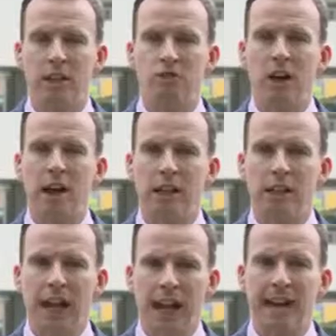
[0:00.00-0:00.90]
The
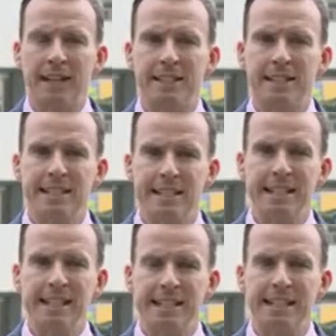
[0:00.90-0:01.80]
trial has
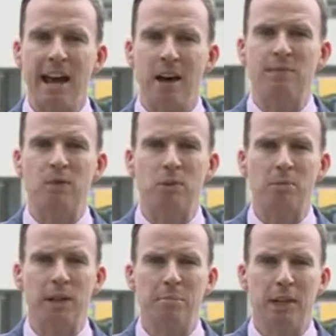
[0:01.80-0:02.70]
indeed now
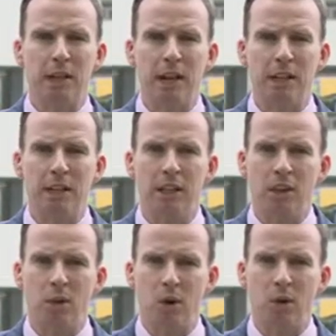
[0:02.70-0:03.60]
formally begun in
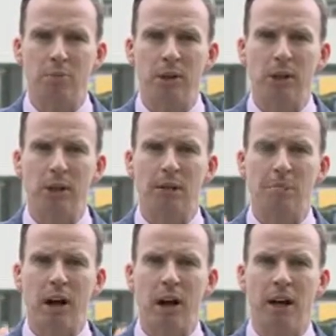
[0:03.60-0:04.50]
the court
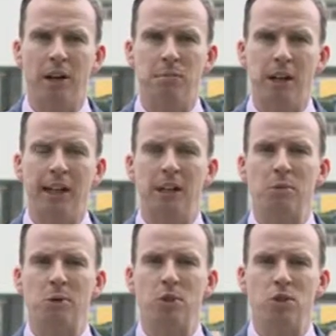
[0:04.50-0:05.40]
building behind me, a little
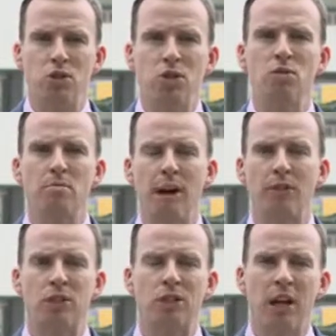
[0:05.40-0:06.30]
more than 2
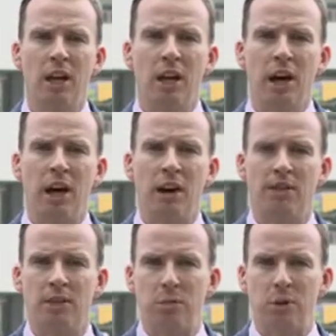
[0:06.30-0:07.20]
months
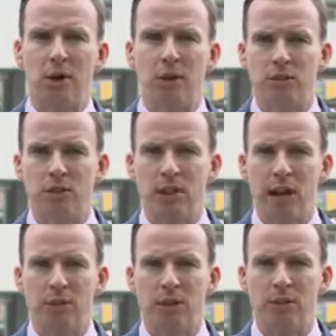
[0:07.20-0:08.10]
after one of
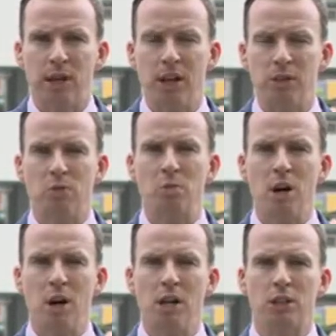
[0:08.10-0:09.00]
South Korea's
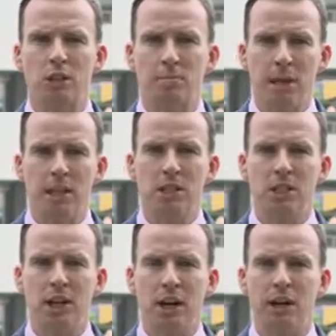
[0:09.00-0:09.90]
worst
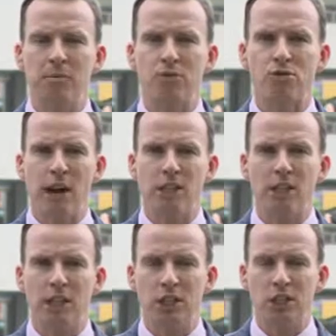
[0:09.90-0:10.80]
peacetime
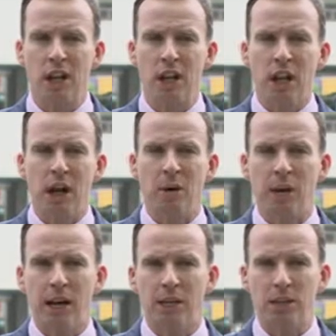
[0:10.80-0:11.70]
tragedies.
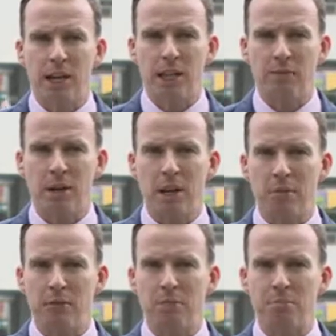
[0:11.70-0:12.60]
We understand they've
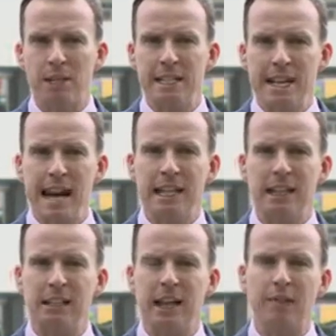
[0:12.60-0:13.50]
begun with some pretty
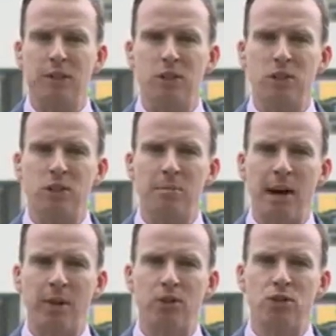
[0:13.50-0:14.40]
technical evidence
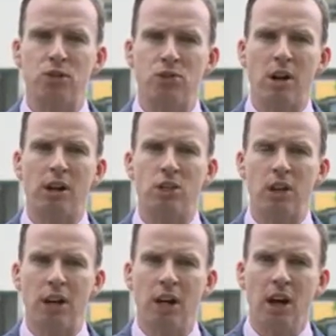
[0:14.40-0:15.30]
about the
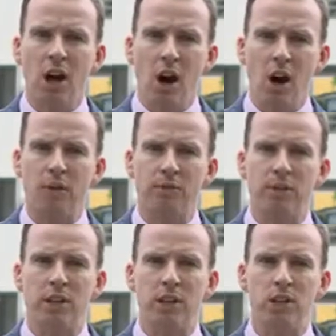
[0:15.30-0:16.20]
structure
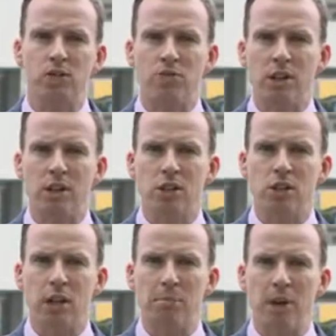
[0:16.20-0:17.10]
of the stricken
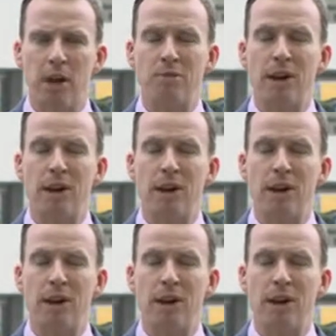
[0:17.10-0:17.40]
ship,